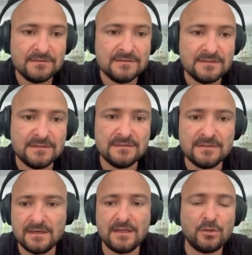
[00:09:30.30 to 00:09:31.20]

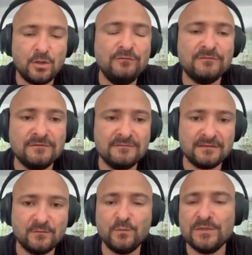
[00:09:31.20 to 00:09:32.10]
the content
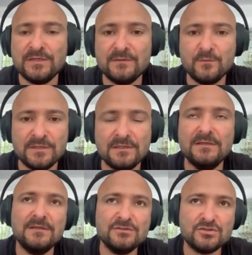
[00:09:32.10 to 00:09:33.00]
that we
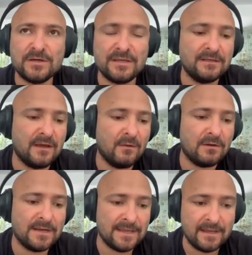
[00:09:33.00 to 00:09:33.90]
will train
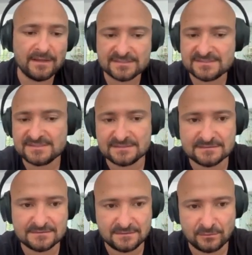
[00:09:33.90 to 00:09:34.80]
our AI
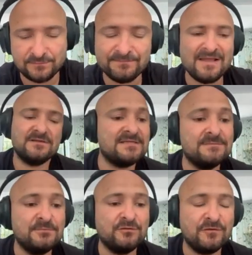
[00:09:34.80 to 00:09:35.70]
assistant on. So that's
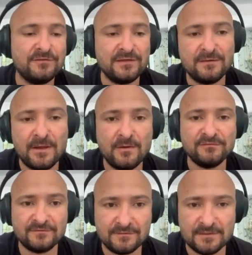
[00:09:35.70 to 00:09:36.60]
the beautiful thing
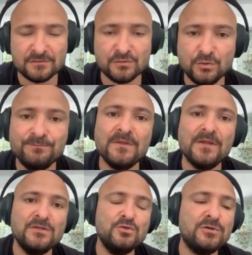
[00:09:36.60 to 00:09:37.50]
about Mando.
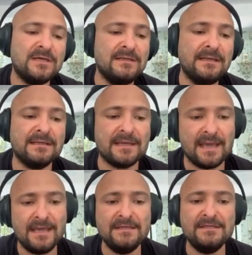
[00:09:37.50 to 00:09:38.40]
You can link
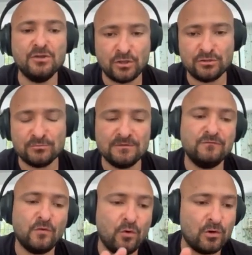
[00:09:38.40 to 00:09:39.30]
any
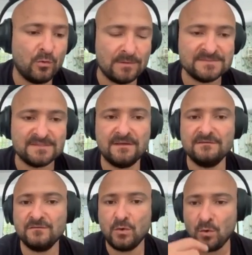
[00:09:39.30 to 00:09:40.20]
document or a
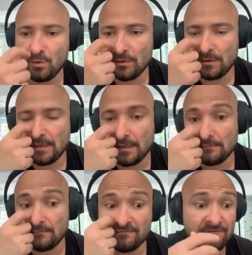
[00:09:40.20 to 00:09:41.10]
website or
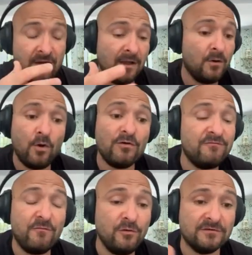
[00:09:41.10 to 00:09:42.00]
a file or a
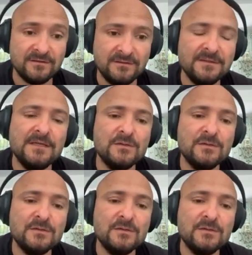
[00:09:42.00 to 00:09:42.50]
folder